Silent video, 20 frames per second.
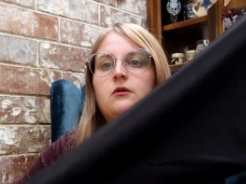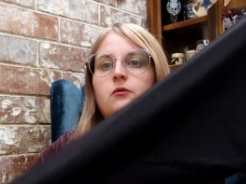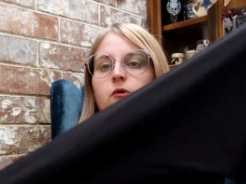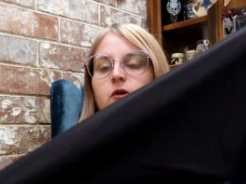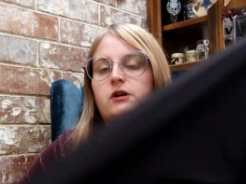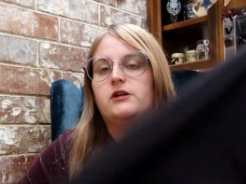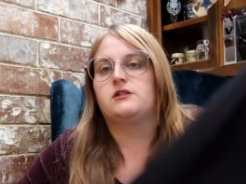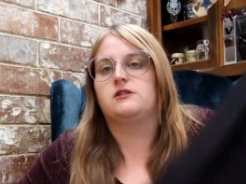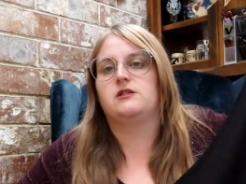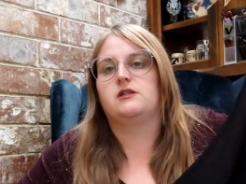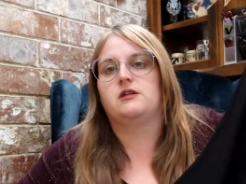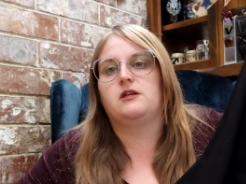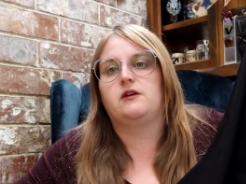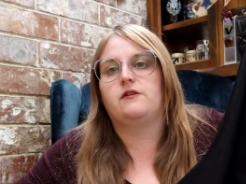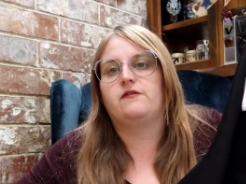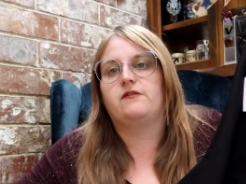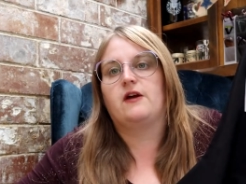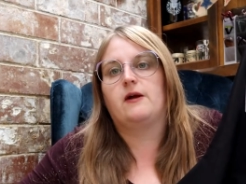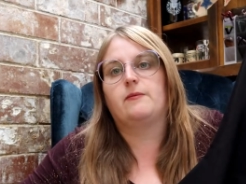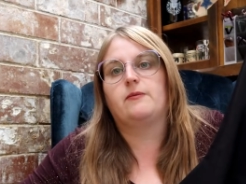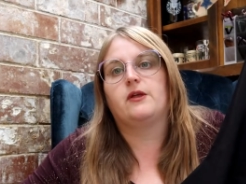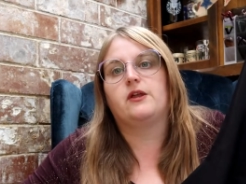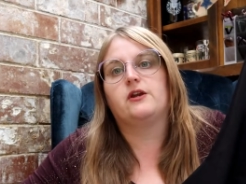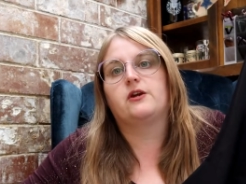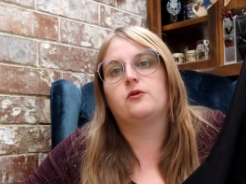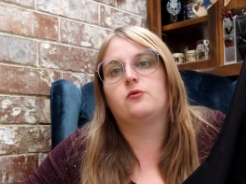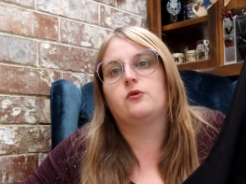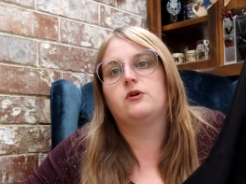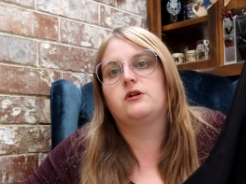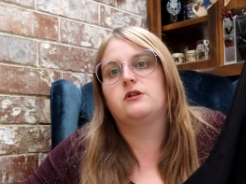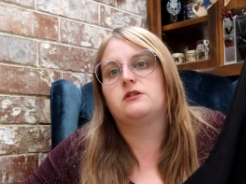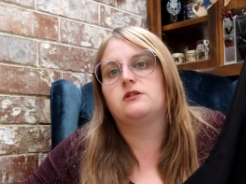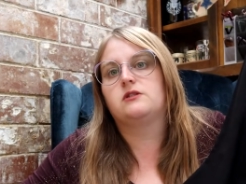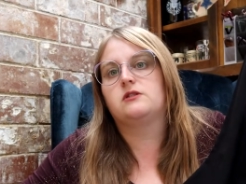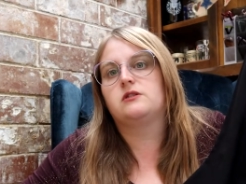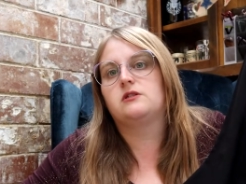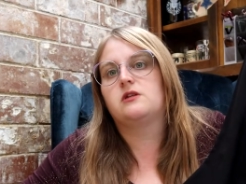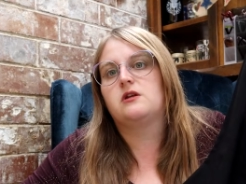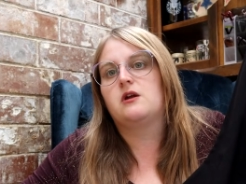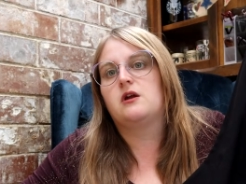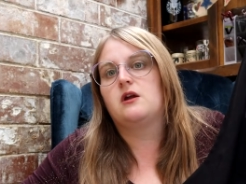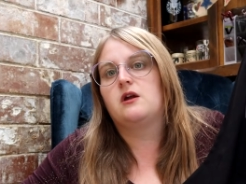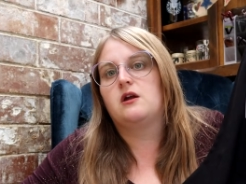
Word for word: Whereas the Fabletic ones